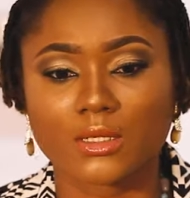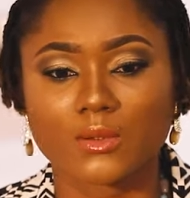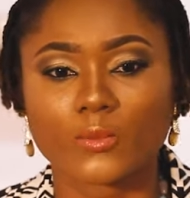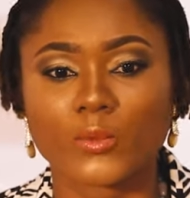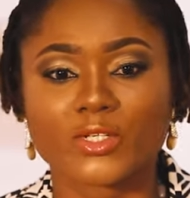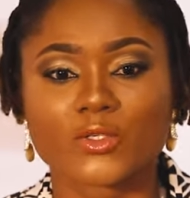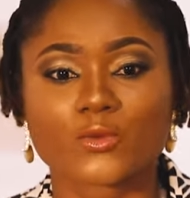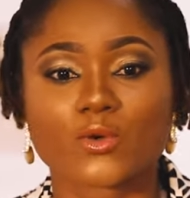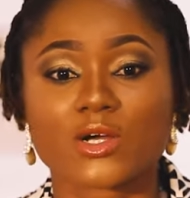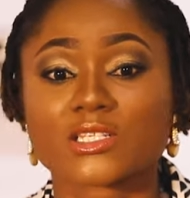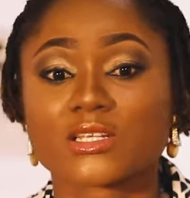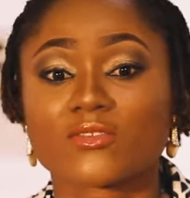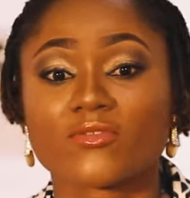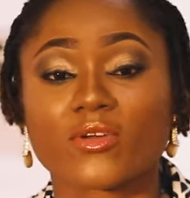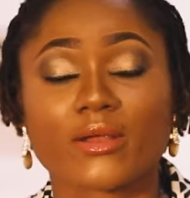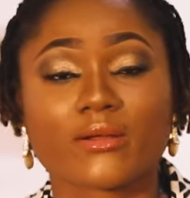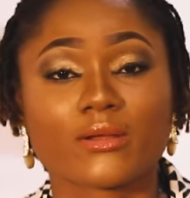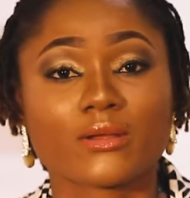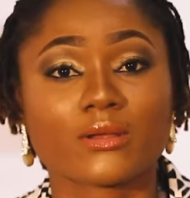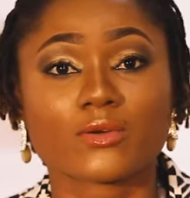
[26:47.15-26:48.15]
which was a
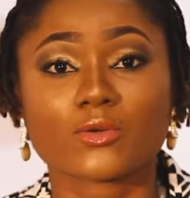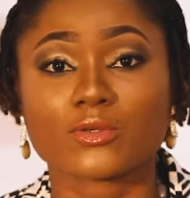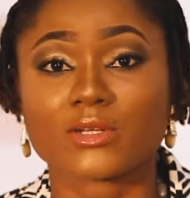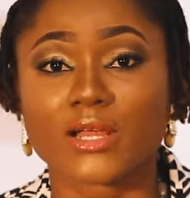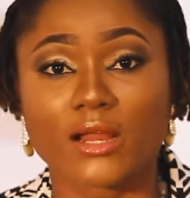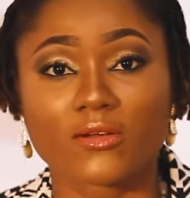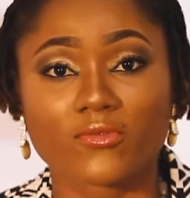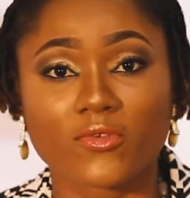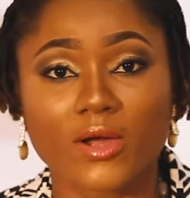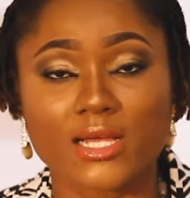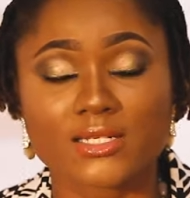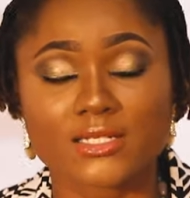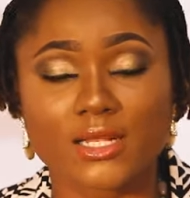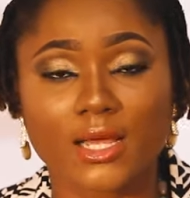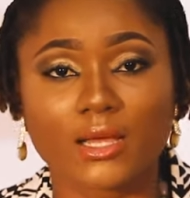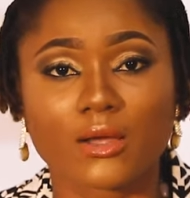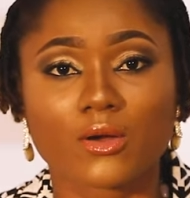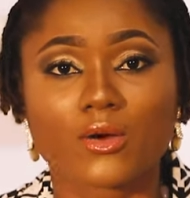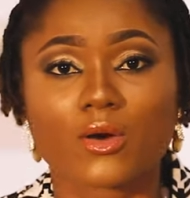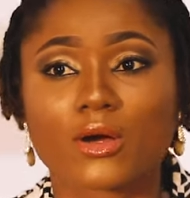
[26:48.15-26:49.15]
very good advice
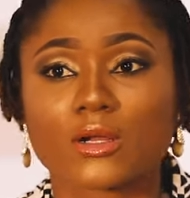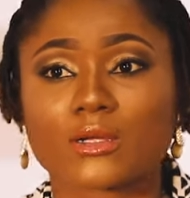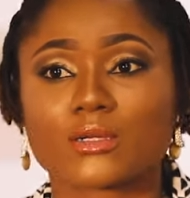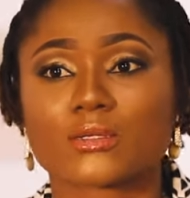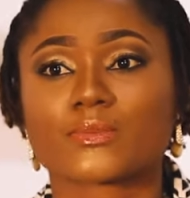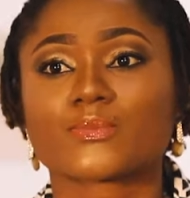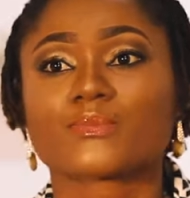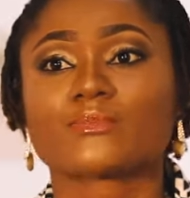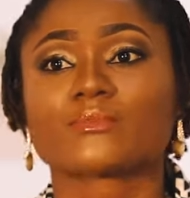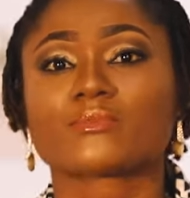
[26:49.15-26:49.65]
I got.